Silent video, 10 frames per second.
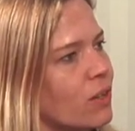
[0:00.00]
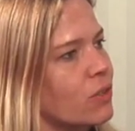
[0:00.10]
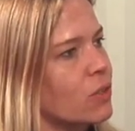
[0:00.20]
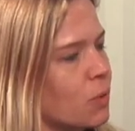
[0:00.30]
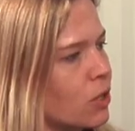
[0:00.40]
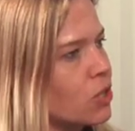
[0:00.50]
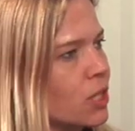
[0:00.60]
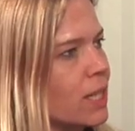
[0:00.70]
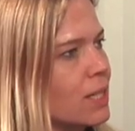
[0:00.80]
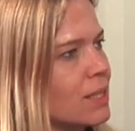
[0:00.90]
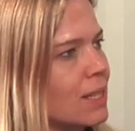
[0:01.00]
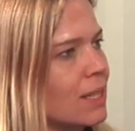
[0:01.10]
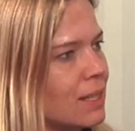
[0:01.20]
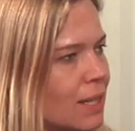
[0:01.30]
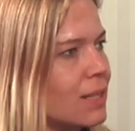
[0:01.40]
of this project
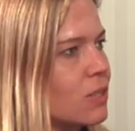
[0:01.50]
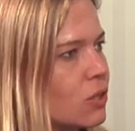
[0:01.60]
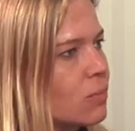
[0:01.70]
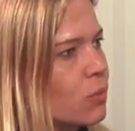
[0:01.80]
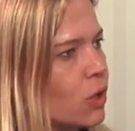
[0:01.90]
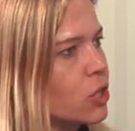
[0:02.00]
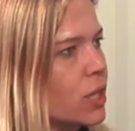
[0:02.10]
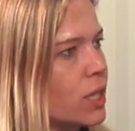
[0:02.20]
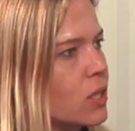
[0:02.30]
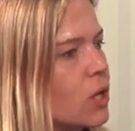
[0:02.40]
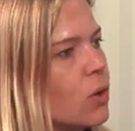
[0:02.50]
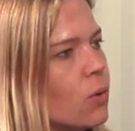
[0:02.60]
and that it is a good project.